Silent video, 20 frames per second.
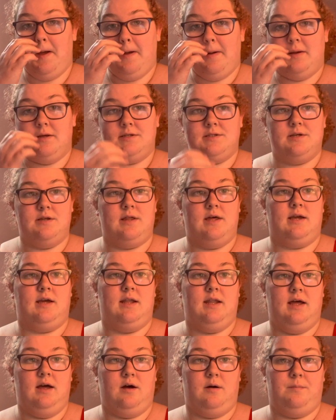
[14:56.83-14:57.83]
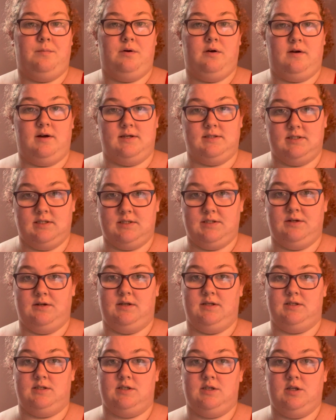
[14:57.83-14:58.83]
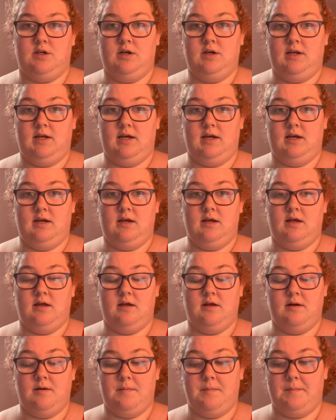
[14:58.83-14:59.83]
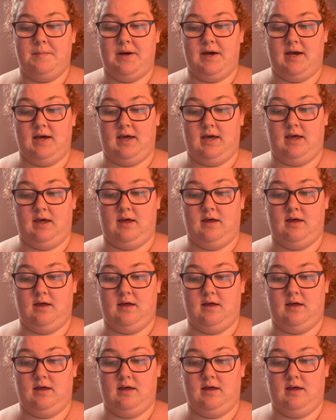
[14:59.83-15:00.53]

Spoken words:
so they can help progress a student's learning by